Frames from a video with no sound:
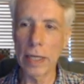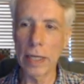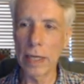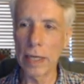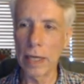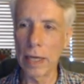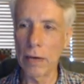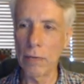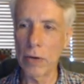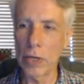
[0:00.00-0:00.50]
Uh,
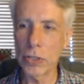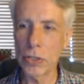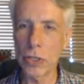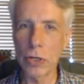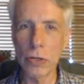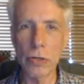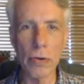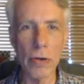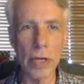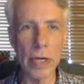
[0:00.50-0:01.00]
I want to show
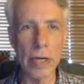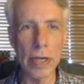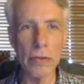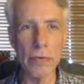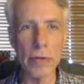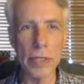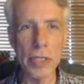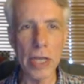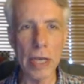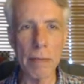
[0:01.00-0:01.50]
you another
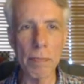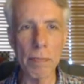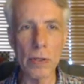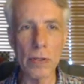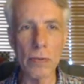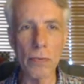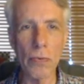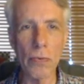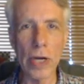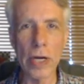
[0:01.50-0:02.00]

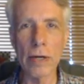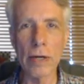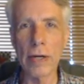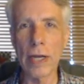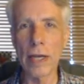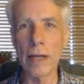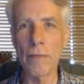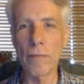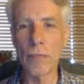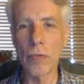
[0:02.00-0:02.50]
example where,
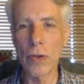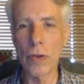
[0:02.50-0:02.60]
uh,